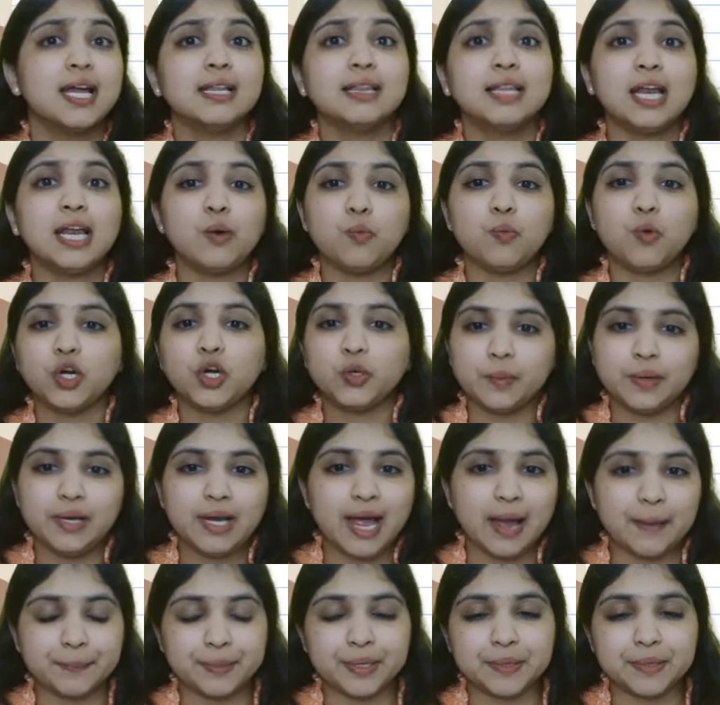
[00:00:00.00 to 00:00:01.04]
Then what will
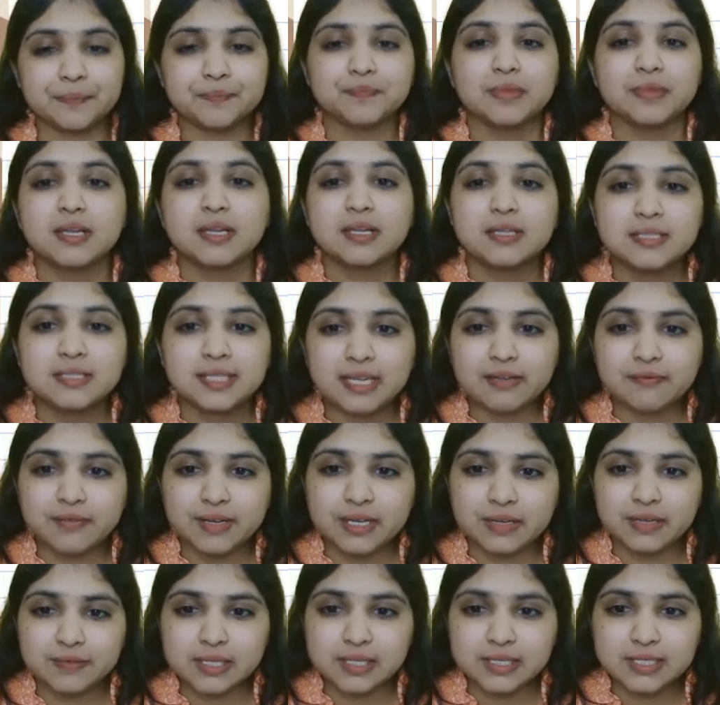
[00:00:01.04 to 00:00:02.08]
happen? See,
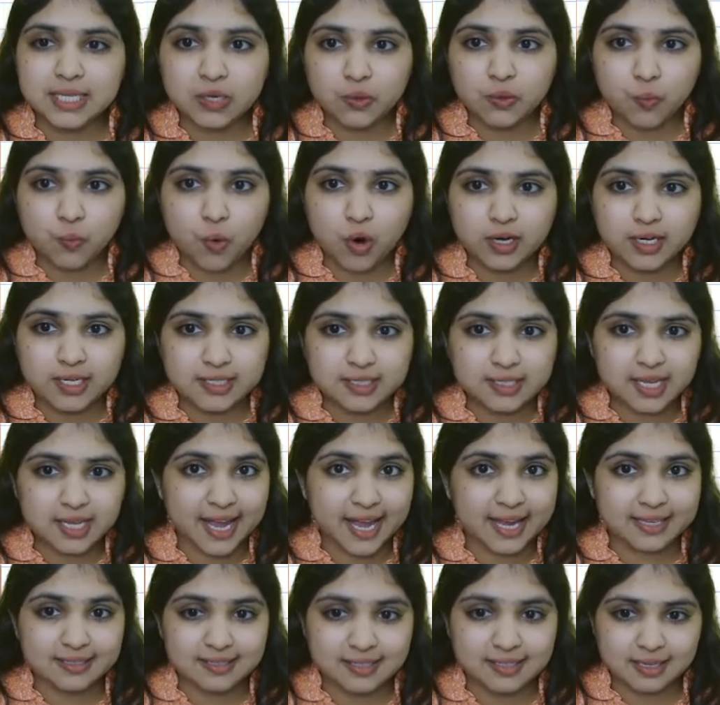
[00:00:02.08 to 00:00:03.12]
we will see what is the
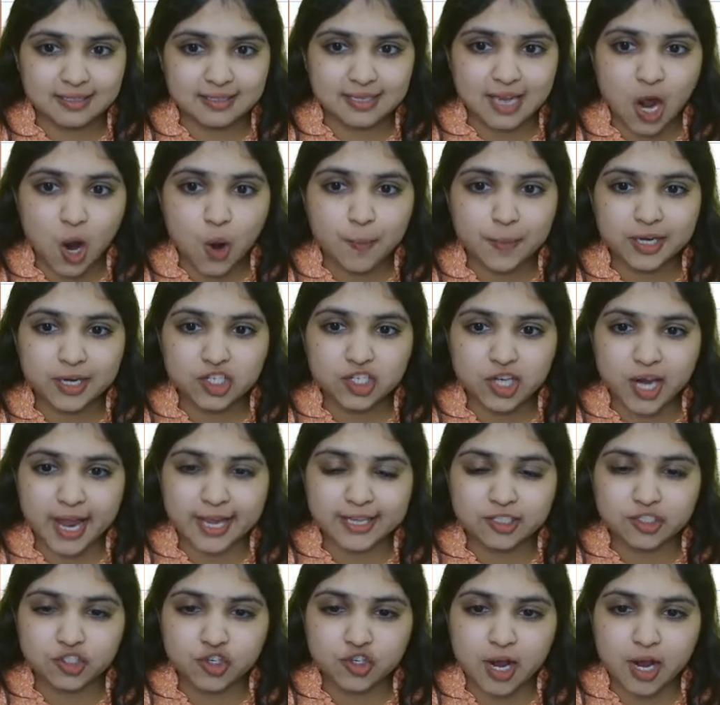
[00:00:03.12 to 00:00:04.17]
excess, how much
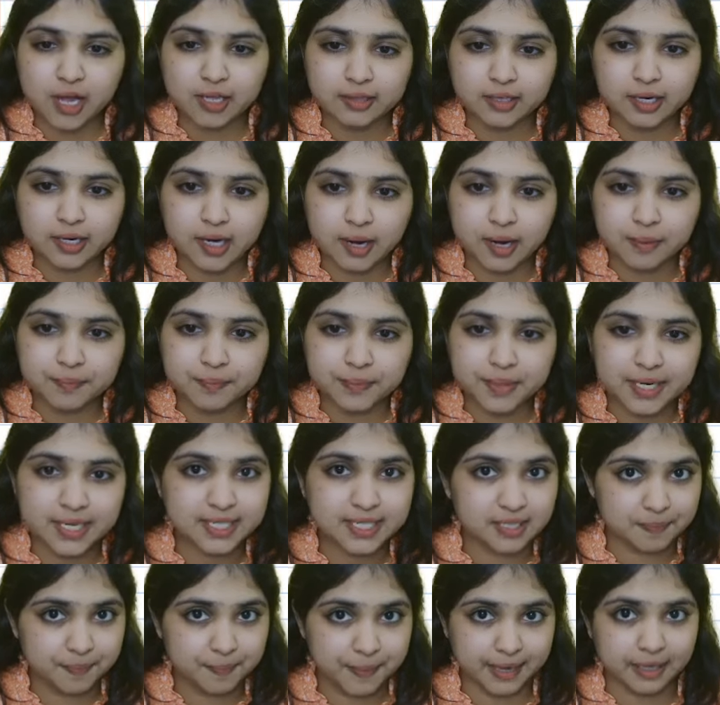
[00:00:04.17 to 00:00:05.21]
extra the company
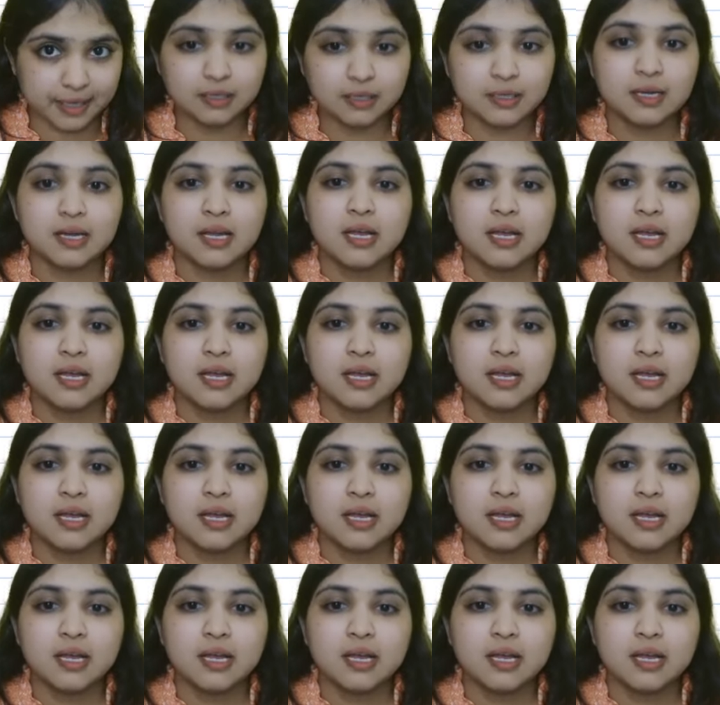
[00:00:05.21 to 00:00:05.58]
spent.